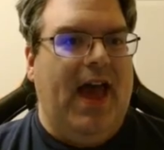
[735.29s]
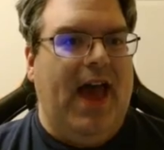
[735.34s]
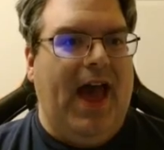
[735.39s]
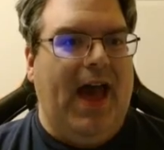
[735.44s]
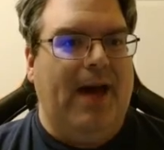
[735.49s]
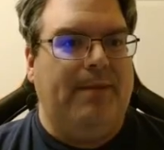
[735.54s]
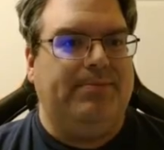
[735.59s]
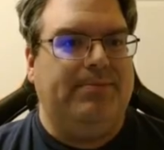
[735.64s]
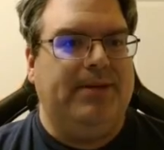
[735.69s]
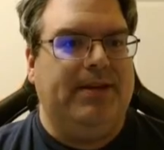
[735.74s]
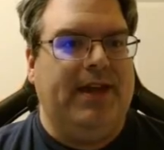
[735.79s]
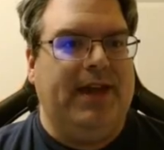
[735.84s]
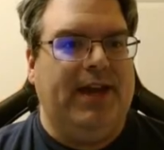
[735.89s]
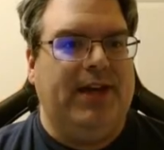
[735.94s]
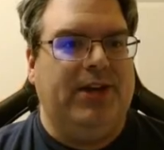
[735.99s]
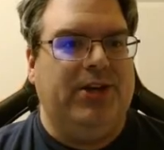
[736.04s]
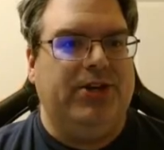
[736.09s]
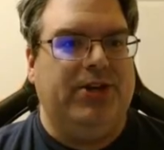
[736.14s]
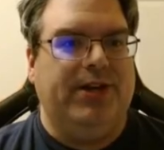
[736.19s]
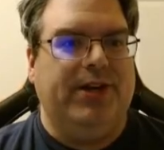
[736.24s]

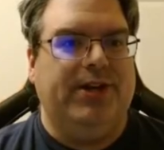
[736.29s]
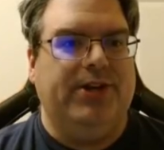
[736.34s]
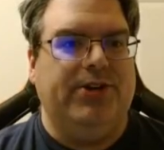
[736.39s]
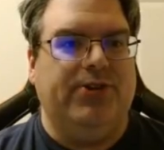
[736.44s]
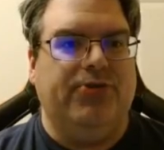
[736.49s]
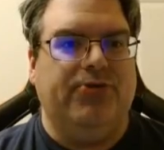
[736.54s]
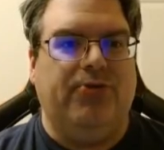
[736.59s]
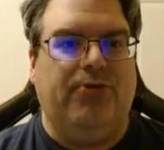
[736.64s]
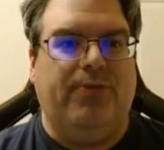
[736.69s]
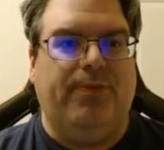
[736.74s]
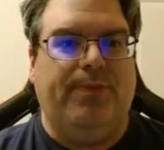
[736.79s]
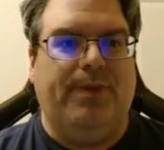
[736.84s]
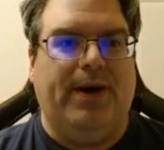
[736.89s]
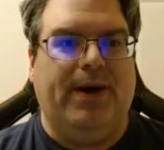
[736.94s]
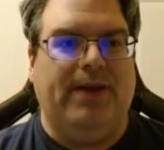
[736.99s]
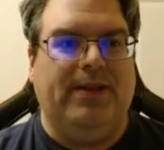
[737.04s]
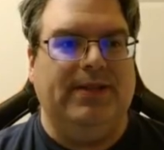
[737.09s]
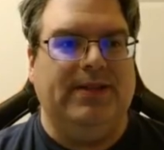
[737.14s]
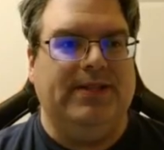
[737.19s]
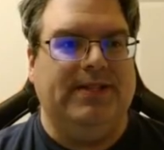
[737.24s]
application control
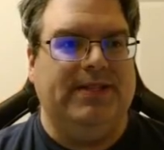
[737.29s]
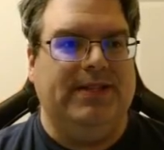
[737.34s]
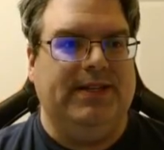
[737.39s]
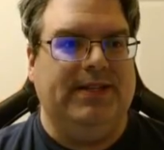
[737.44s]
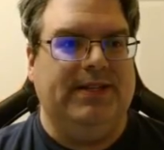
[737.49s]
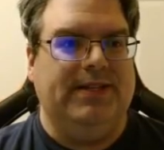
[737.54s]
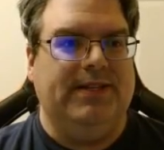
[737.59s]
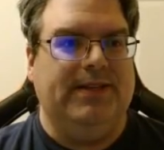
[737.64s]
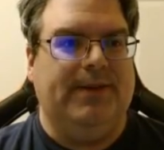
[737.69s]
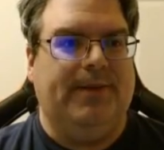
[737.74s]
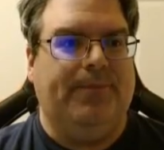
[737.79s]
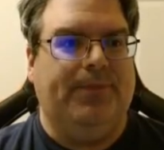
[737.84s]
policies.